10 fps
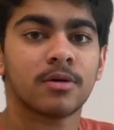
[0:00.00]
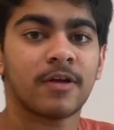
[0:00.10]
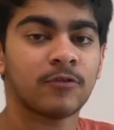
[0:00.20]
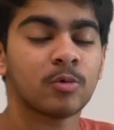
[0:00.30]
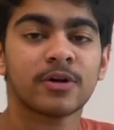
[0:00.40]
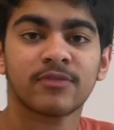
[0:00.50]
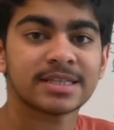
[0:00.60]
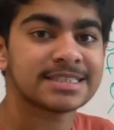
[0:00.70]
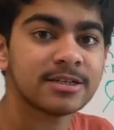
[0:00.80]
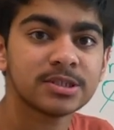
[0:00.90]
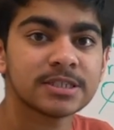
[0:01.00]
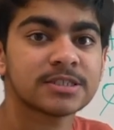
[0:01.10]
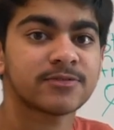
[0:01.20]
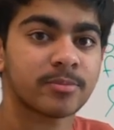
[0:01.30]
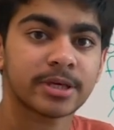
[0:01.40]
If you want to find
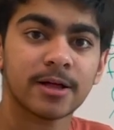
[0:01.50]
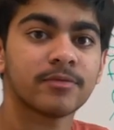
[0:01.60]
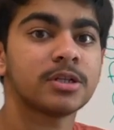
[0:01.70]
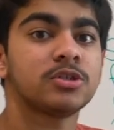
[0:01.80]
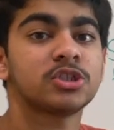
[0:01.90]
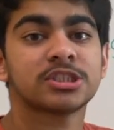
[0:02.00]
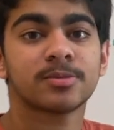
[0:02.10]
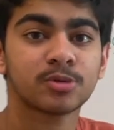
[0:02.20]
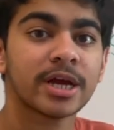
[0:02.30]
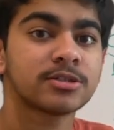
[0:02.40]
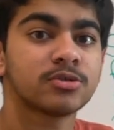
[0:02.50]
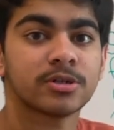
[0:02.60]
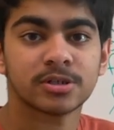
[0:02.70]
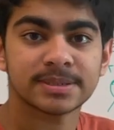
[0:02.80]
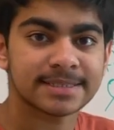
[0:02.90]
Celsius from Kelvin, you just subtract
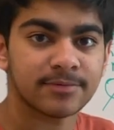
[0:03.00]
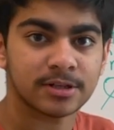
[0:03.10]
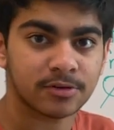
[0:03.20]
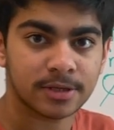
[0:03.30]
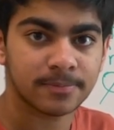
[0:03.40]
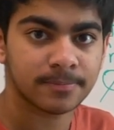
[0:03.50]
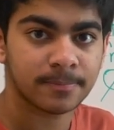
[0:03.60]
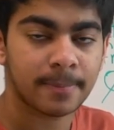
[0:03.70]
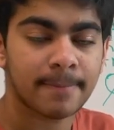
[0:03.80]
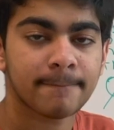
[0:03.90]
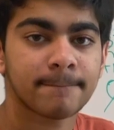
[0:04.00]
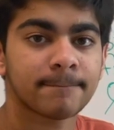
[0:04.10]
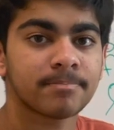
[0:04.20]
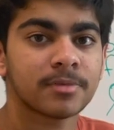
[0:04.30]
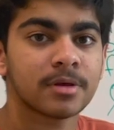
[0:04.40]
273.
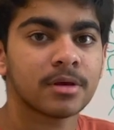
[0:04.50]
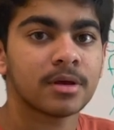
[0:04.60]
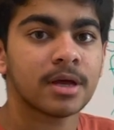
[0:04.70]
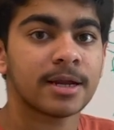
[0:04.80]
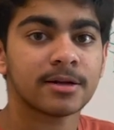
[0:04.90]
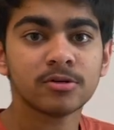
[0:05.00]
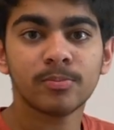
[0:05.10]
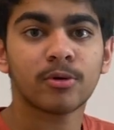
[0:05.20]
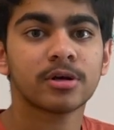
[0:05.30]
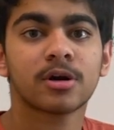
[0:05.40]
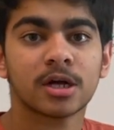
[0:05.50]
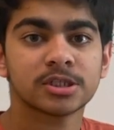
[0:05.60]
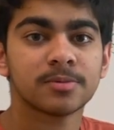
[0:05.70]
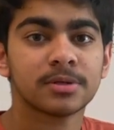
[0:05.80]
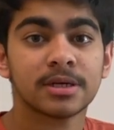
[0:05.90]
Another important
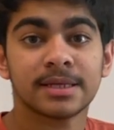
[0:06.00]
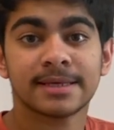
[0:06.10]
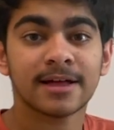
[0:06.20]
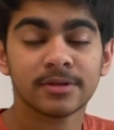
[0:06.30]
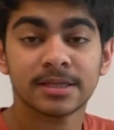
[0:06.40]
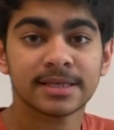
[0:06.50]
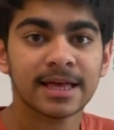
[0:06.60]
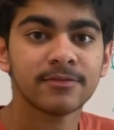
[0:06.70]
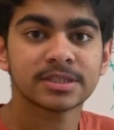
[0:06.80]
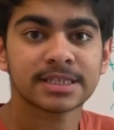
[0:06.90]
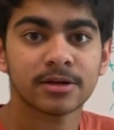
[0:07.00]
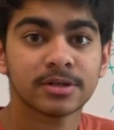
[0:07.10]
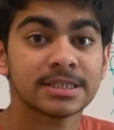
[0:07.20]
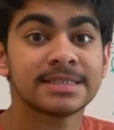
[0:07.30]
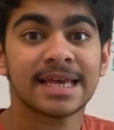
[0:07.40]
concept in, Kel in the Kelvin scale
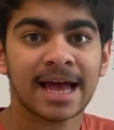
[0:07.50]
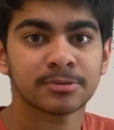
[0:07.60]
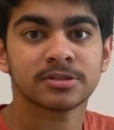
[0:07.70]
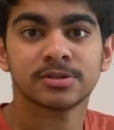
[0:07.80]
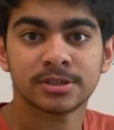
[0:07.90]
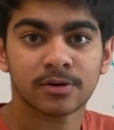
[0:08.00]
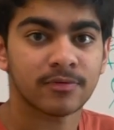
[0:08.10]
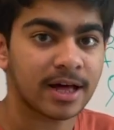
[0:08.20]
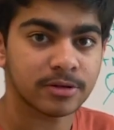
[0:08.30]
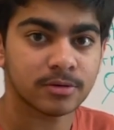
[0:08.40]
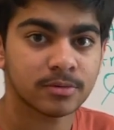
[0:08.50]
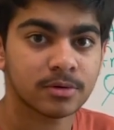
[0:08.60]
is the absolute zero value.